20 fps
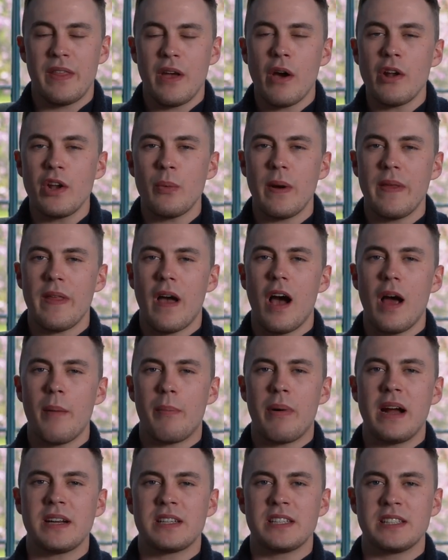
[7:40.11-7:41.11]
The only way that I
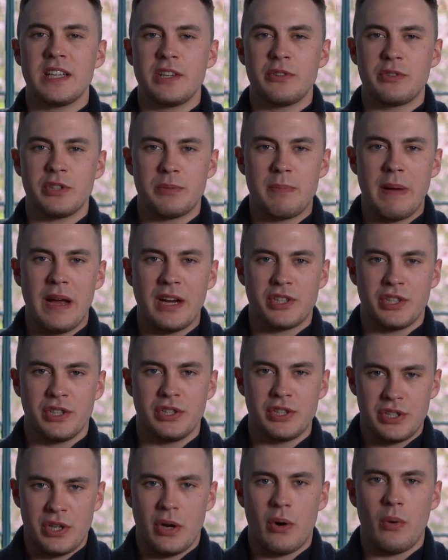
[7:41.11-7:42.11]
practice
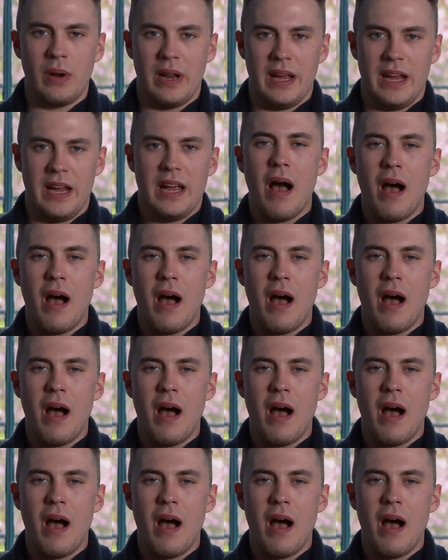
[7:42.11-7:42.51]
introspection solely,